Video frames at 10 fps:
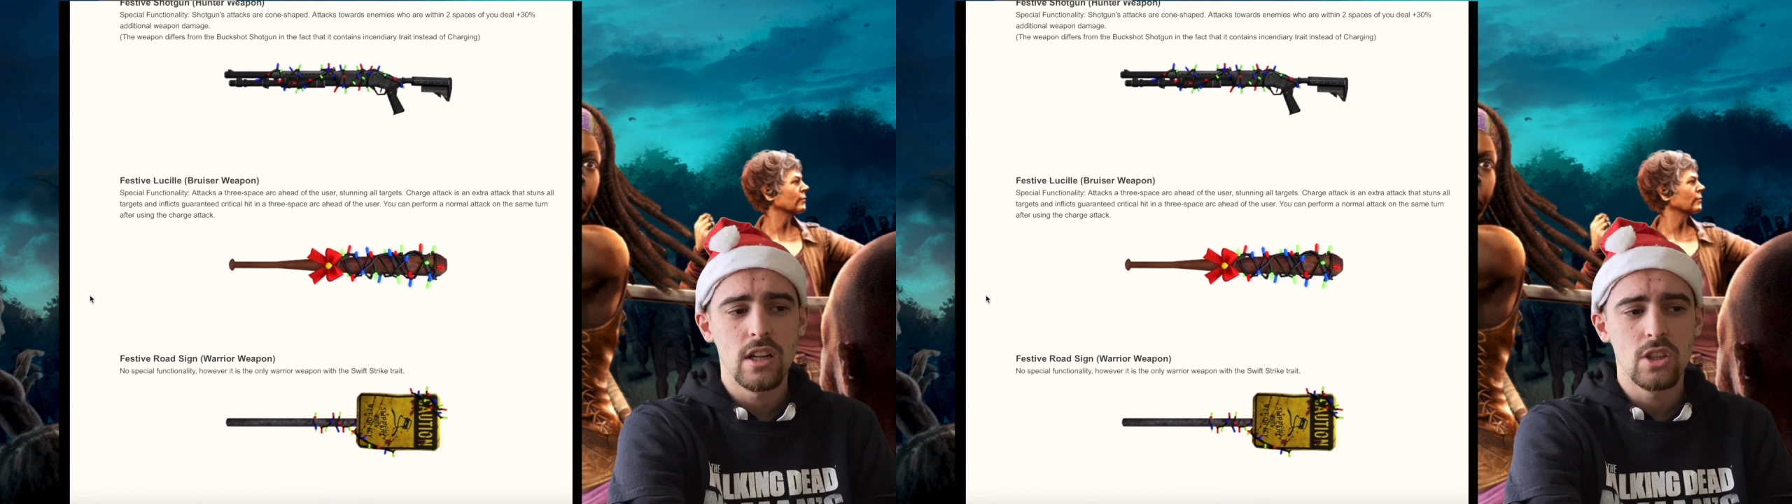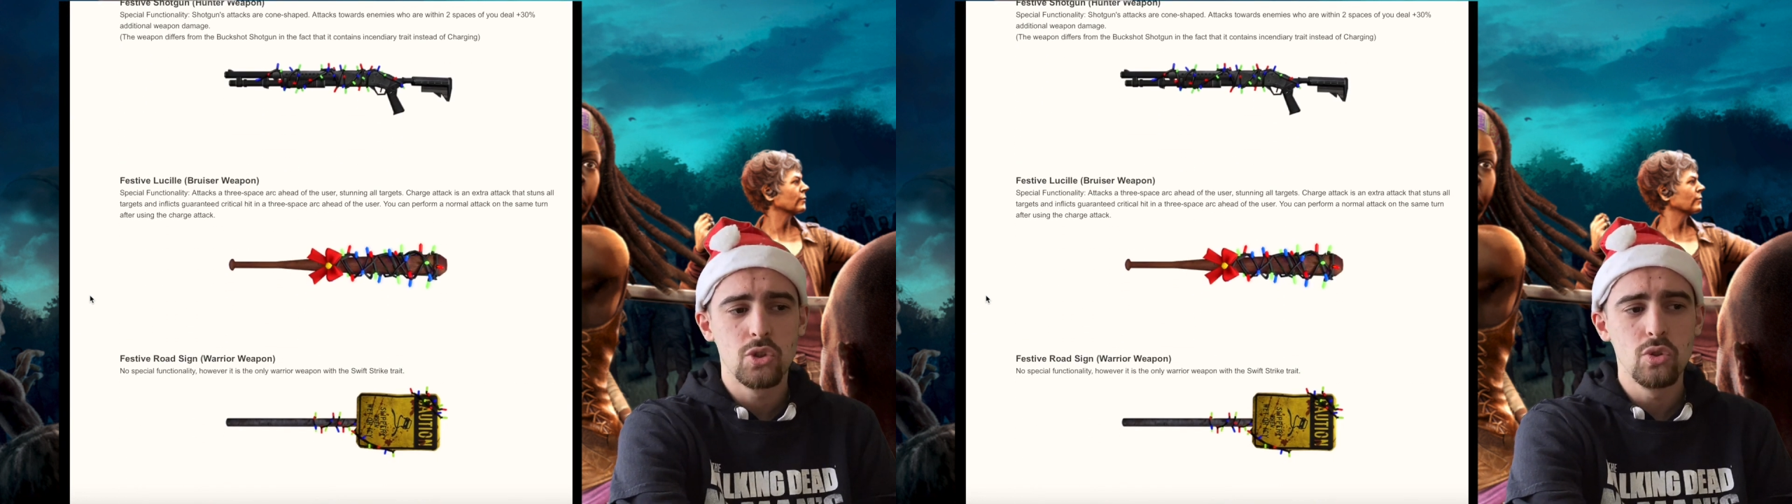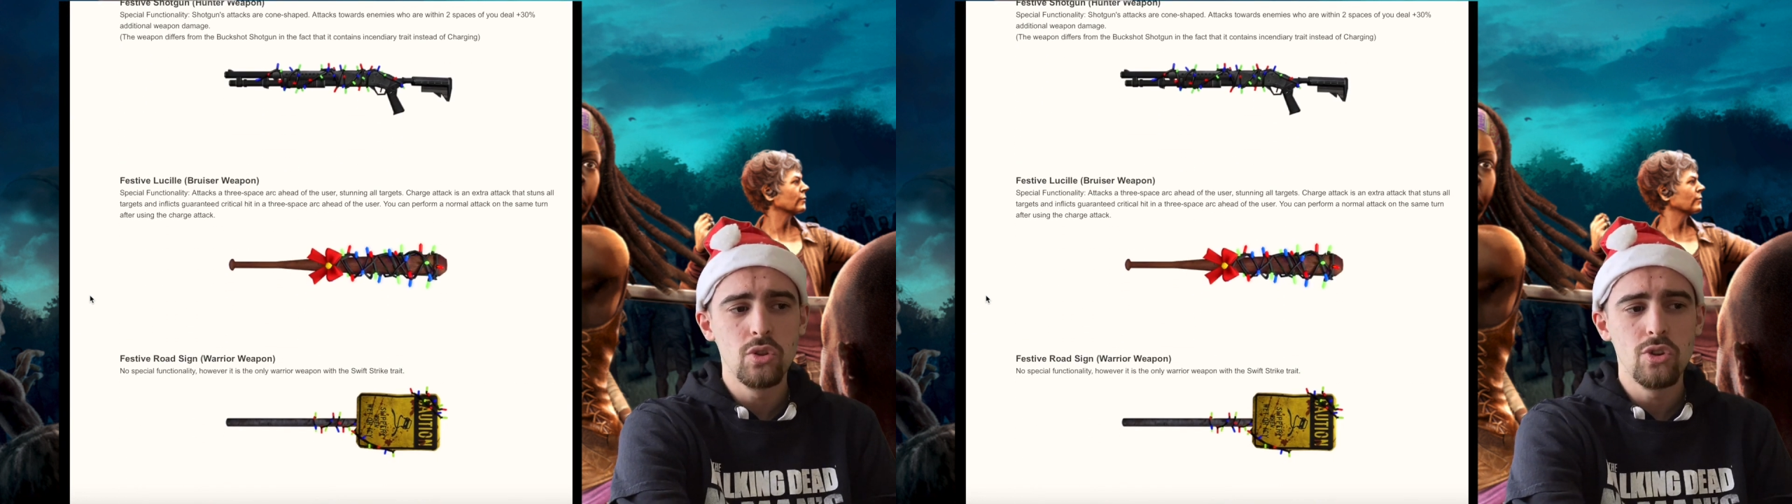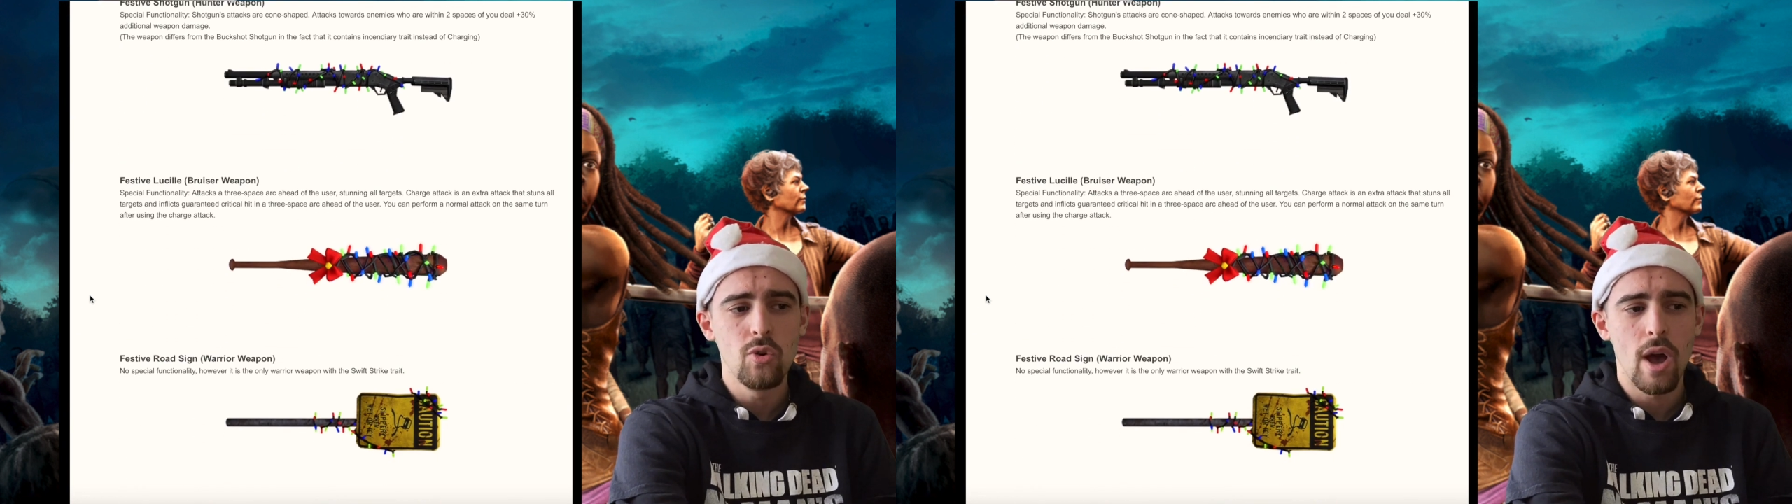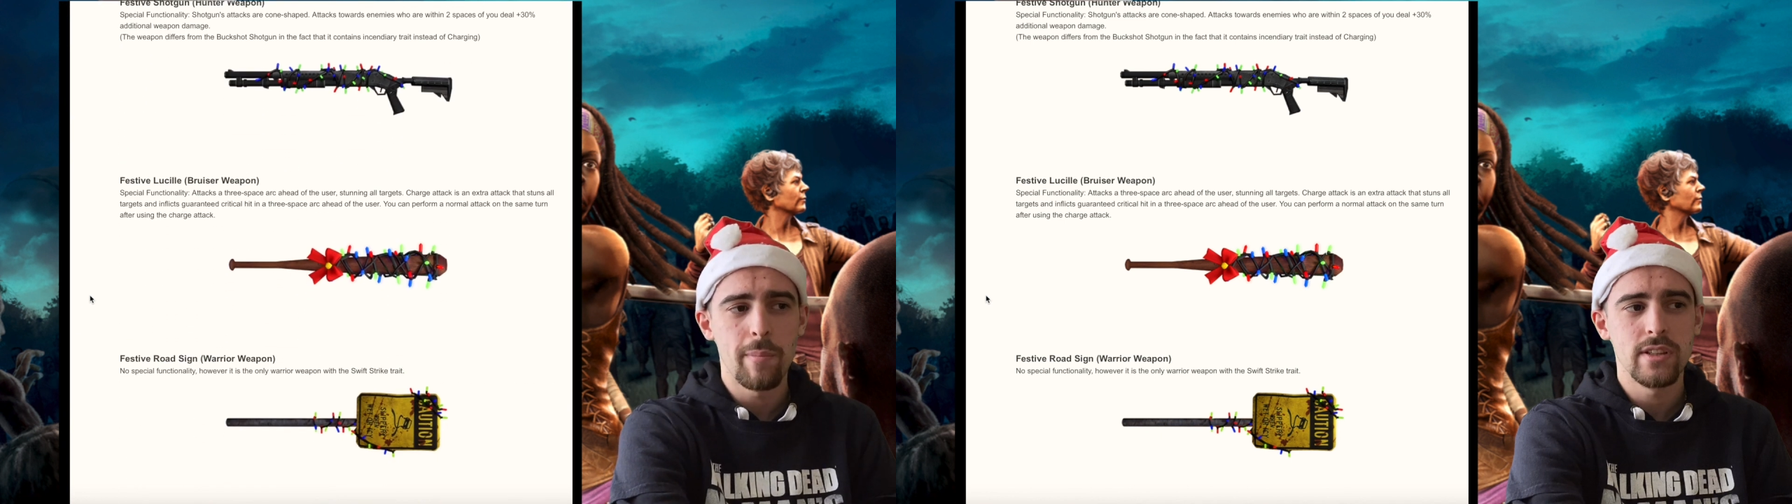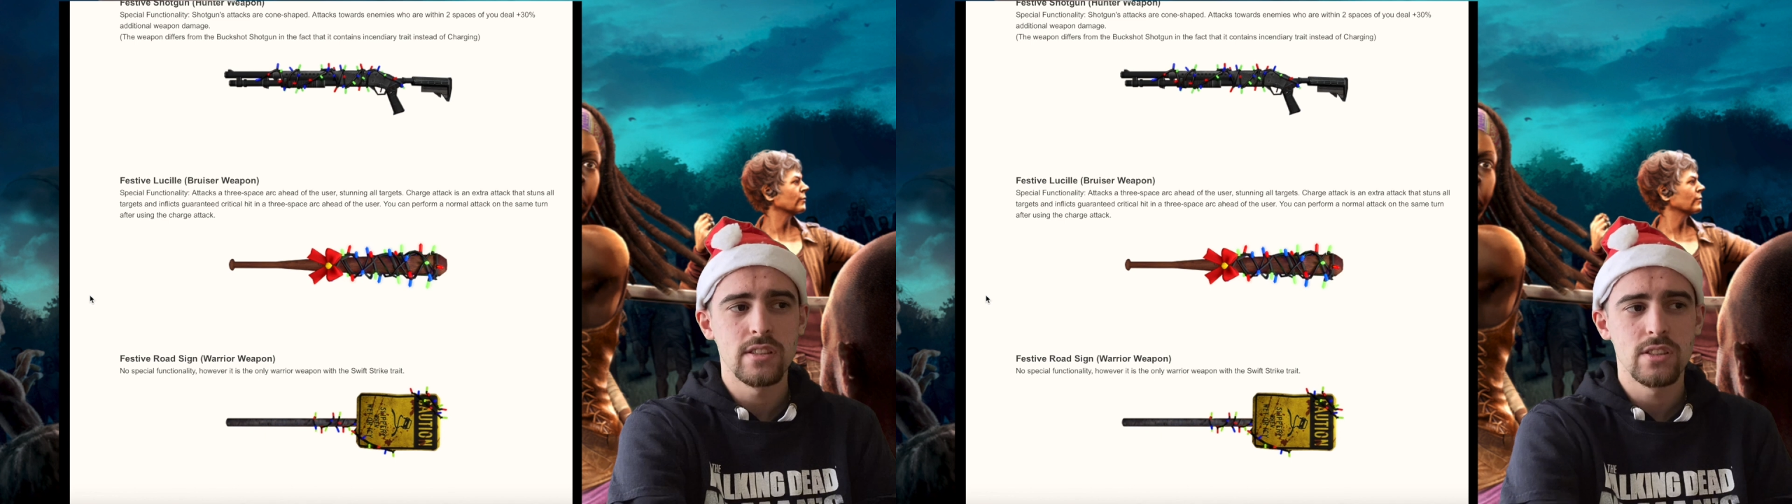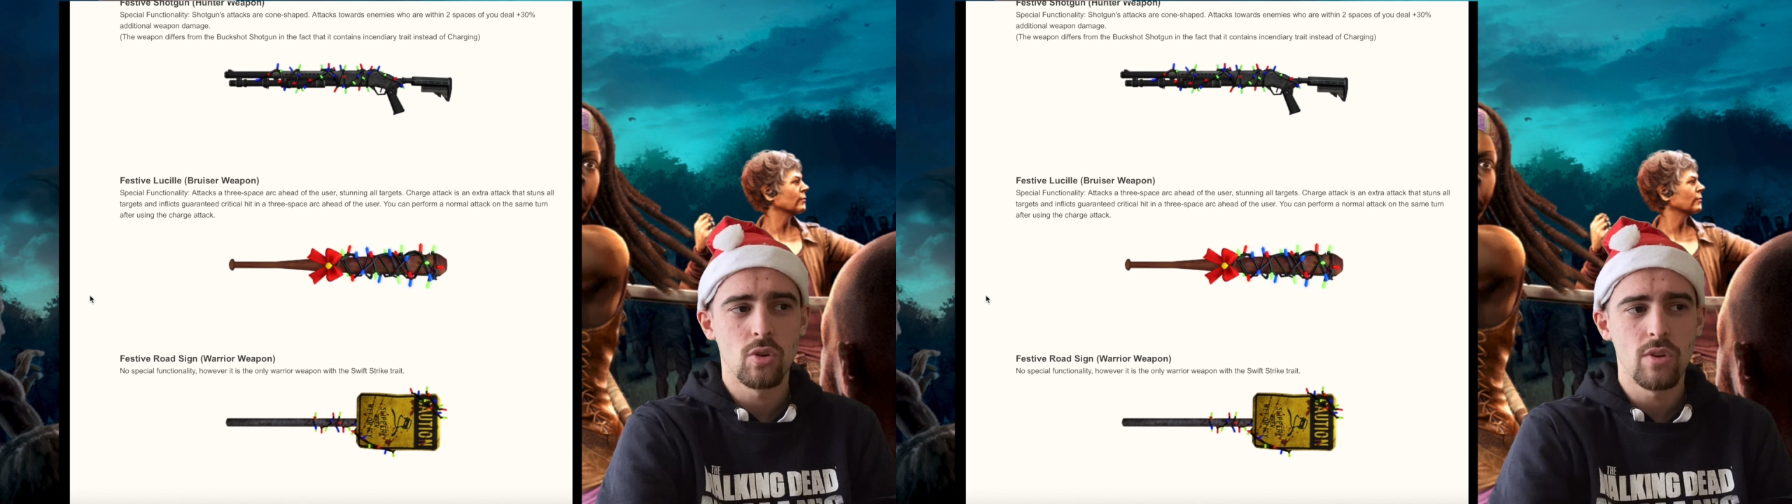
2 new weapons.